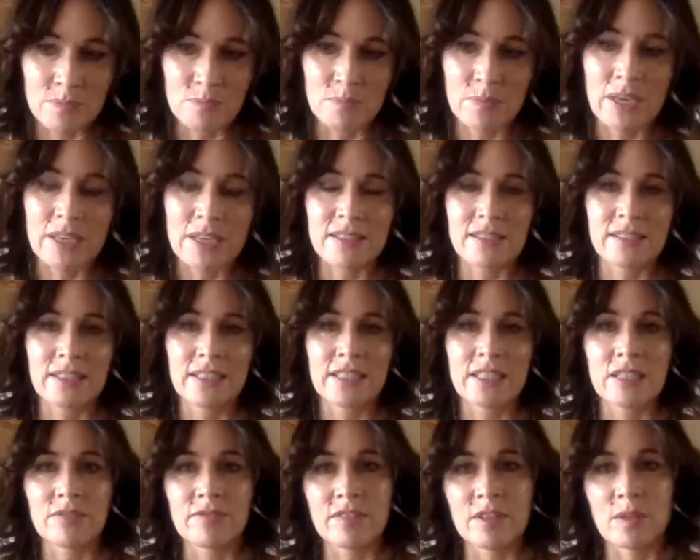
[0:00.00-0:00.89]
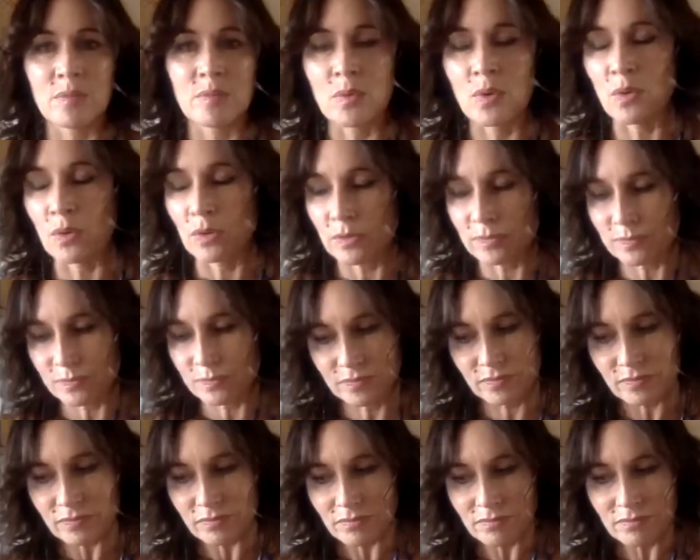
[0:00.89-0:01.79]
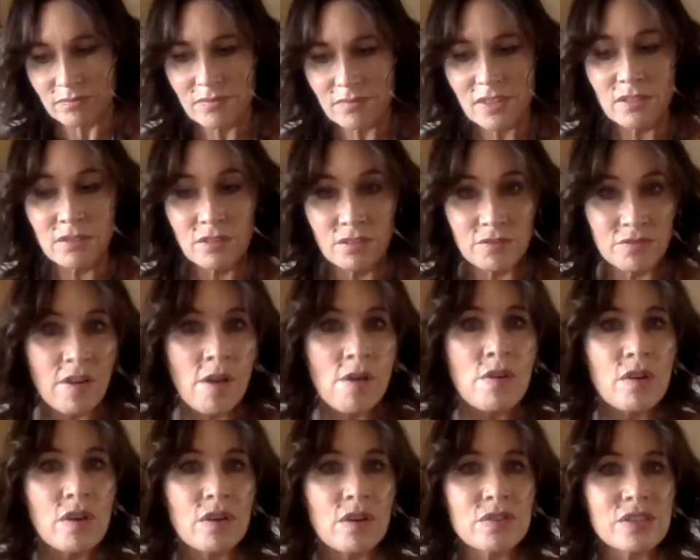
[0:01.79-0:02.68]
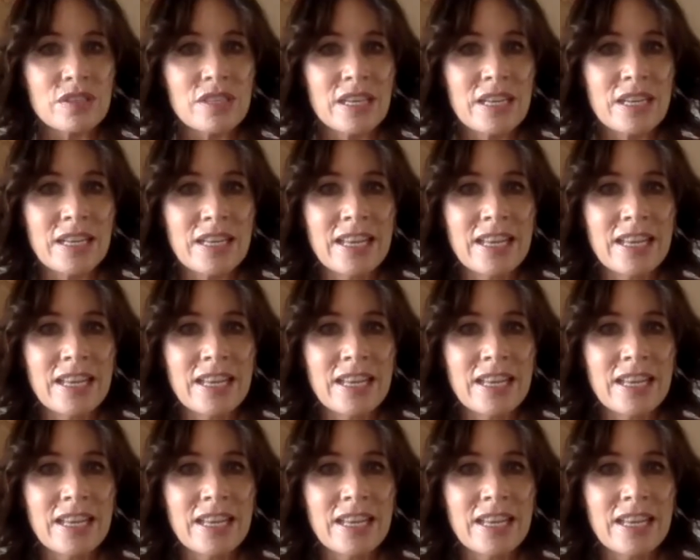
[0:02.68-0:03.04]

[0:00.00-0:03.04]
basically gift them all the photos.